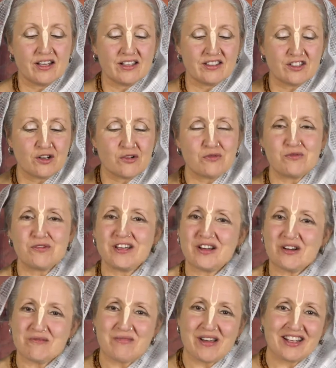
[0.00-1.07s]
So we
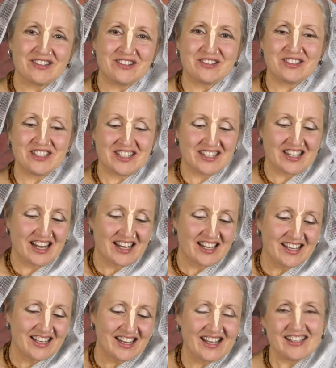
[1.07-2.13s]
come back to Krishna,
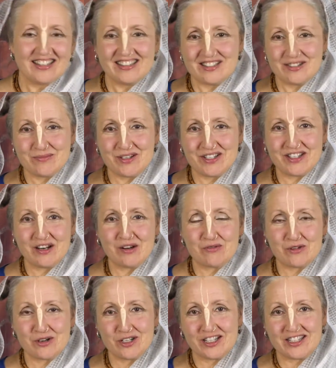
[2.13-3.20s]
and in this material
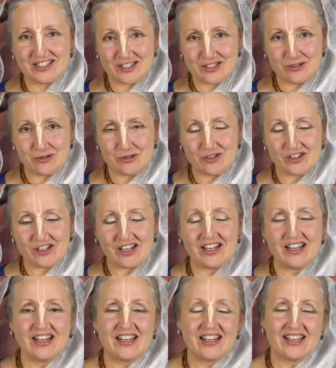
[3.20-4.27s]
world he's neutral.
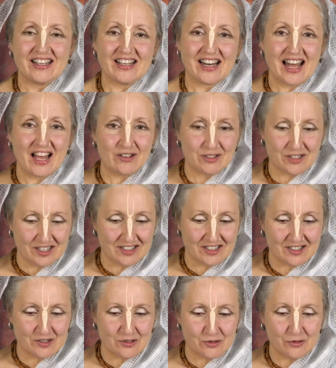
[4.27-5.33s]
He allows
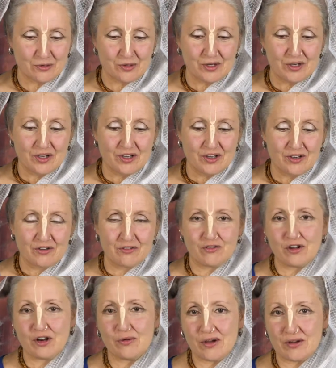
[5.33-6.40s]
us to
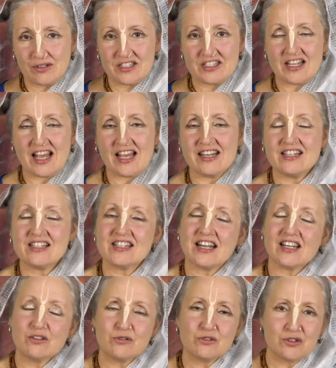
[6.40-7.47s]
follow our desires
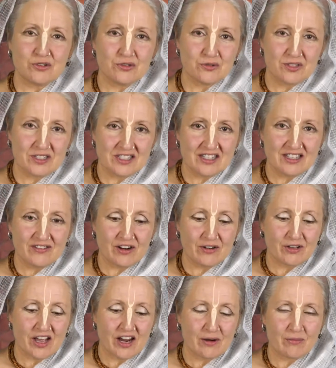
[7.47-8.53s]
and also to receive our
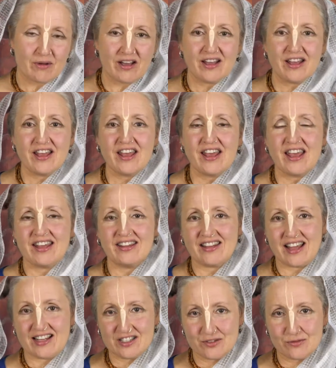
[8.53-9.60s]
karma, and
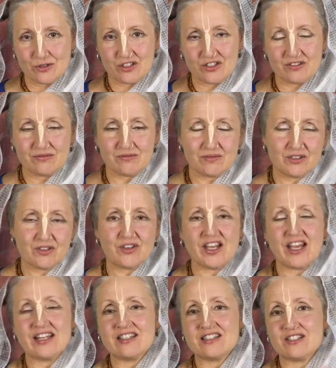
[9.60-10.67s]
that's what
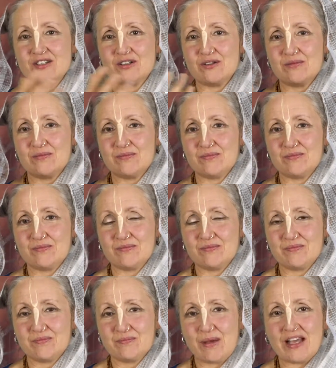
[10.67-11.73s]
creates the
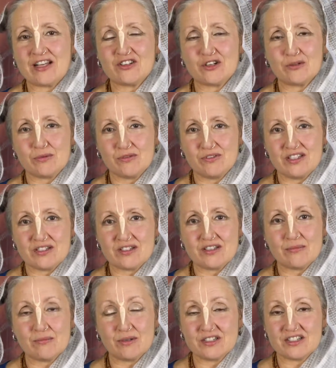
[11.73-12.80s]
backdrop of this
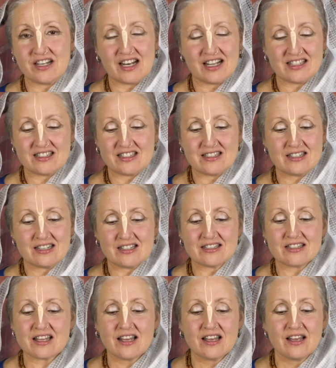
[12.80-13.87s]
material
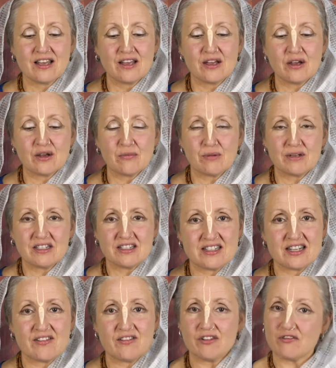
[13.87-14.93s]
existence, but
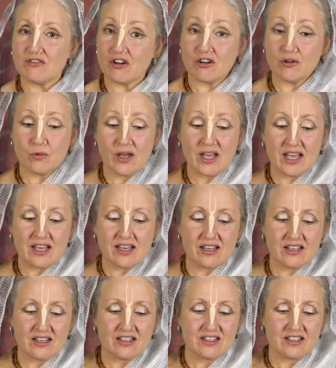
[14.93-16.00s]
never far away.
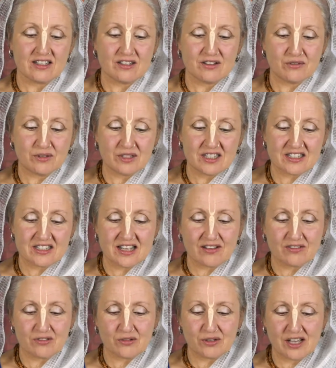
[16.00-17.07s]
We just
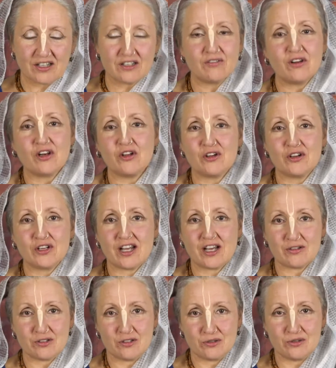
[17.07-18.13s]
have to kind of learn how
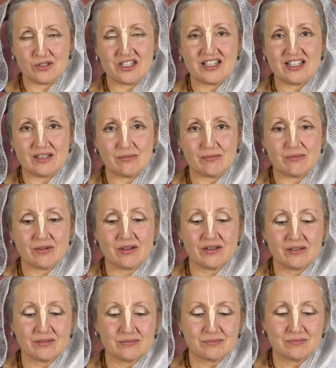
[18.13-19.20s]
to see him.
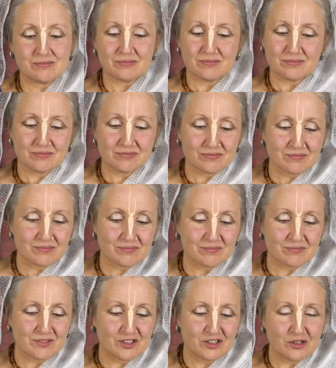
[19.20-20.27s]

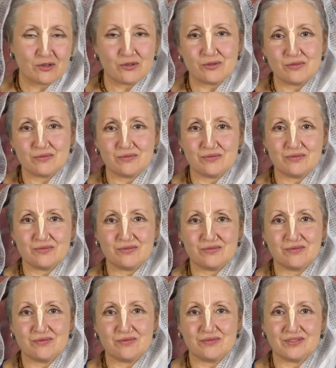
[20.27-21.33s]
So
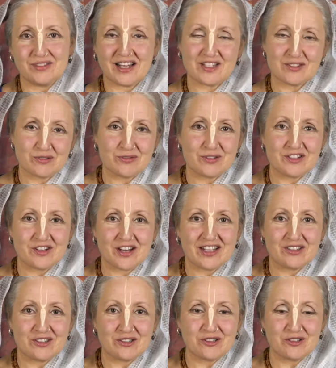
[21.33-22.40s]
that's what we're
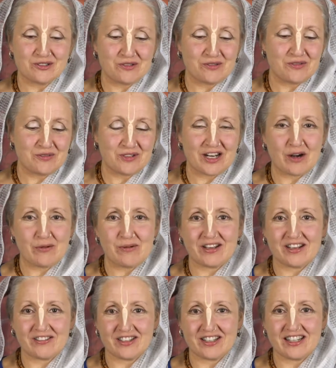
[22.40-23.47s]
trying to do with our
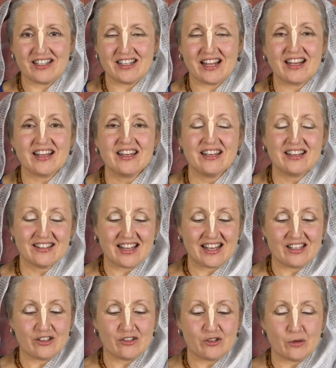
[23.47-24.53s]
Bhagavad-gita.
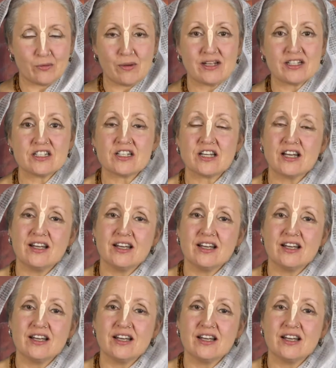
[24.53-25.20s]
Thank you so much.